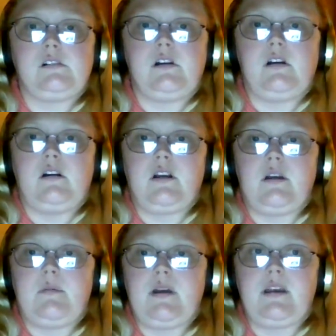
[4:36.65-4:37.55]
Oh,
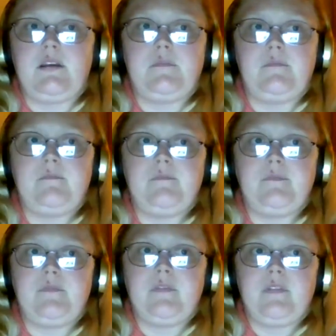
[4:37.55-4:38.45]
come
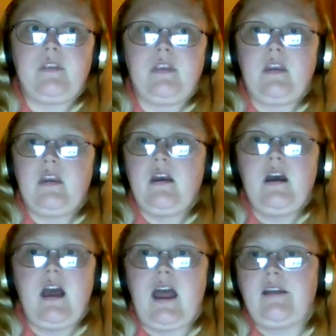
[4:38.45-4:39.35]
on.
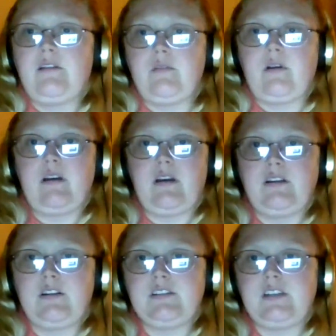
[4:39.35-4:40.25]
I don't
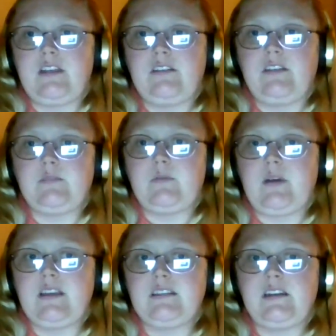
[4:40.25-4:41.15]
understand this.
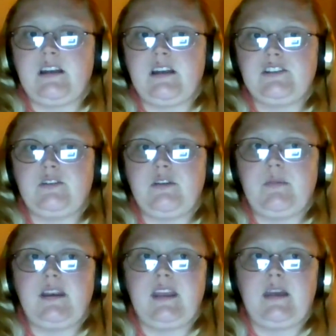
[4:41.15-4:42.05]
Why is it not showing
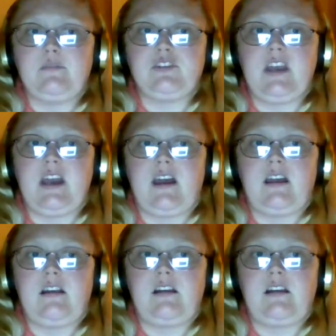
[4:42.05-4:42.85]
my damn chat?